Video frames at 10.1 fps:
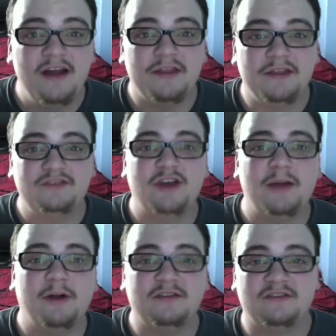This
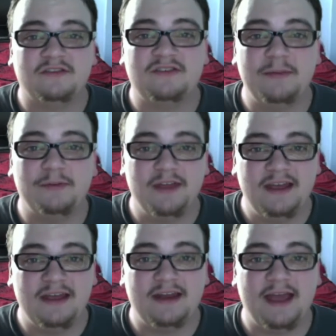trap card is a staple
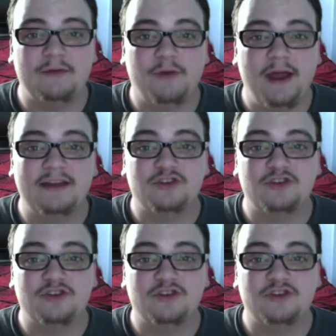in and ran in